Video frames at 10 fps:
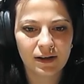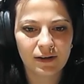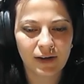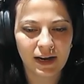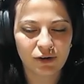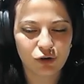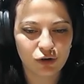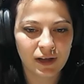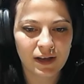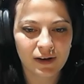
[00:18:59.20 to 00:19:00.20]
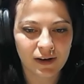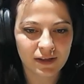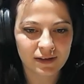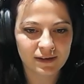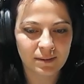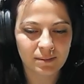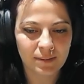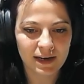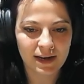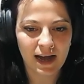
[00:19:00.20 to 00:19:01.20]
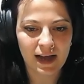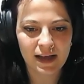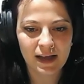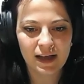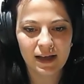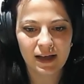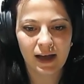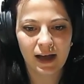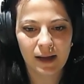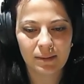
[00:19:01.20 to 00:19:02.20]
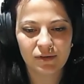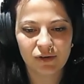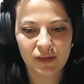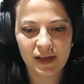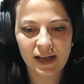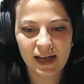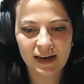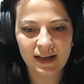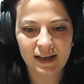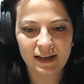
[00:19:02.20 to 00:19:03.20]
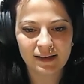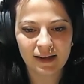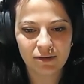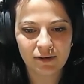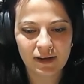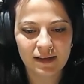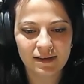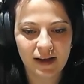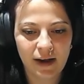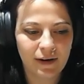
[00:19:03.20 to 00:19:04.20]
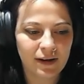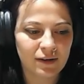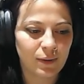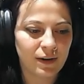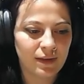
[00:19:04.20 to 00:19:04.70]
right, Julian Cook, the Simbin guy. So they had kids. They had three kids, and Eric is one of